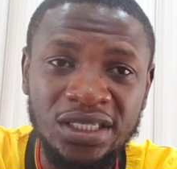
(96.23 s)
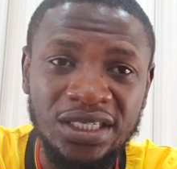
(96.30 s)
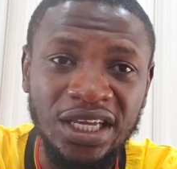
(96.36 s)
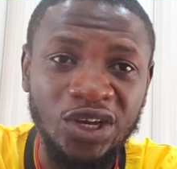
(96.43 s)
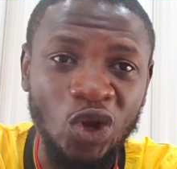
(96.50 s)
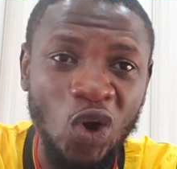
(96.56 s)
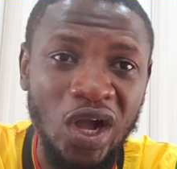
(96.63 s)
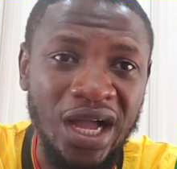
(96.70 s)

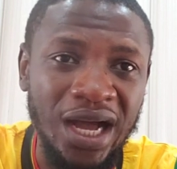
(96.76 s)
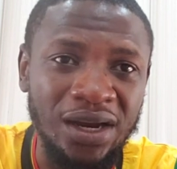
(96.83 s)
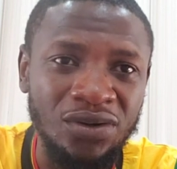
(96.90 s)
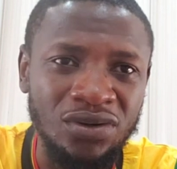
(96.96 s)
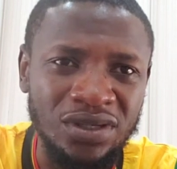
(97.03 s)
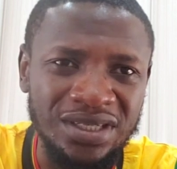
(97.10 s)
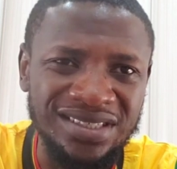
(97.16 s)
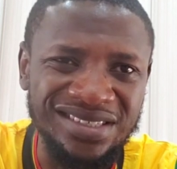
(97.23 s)
Said the whole
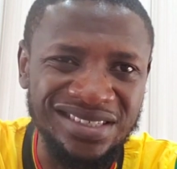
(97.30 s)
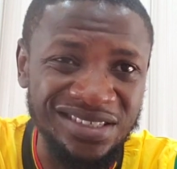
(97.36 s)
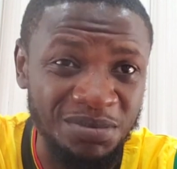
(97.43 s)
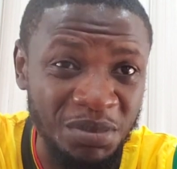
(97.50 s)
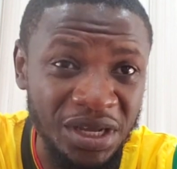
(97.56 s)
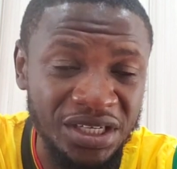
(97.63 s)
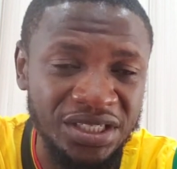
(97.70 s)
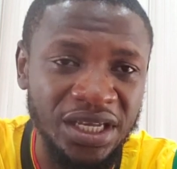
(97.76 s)
canal, it
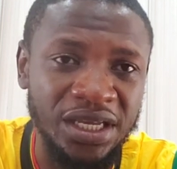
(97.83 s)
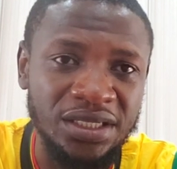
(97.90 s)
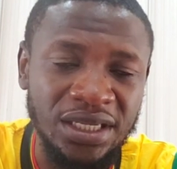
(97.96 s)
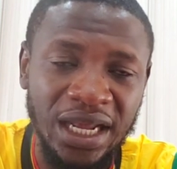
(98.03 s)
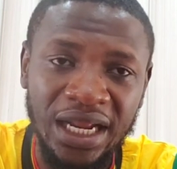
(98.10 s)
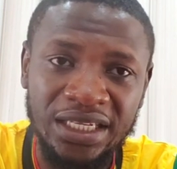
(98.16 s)
makes sense.